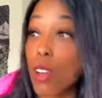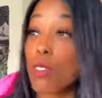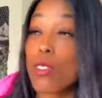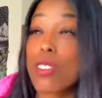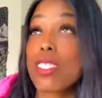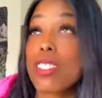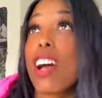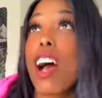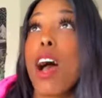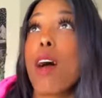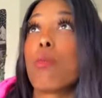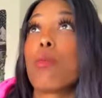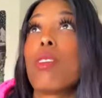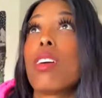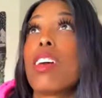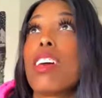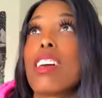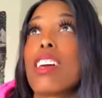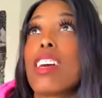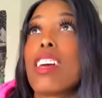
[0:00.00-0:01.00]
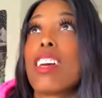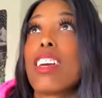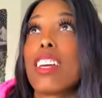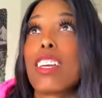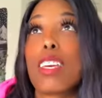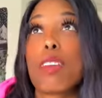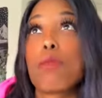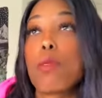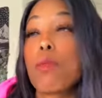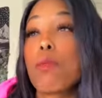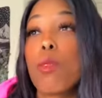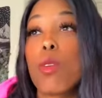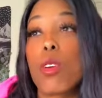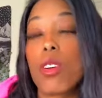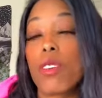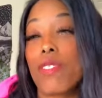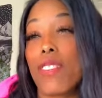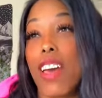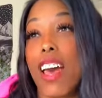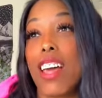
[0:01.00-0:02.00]
Don't stop. Give me
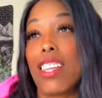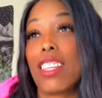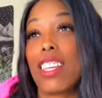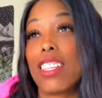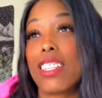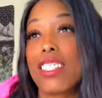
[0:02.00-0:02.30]
more of that.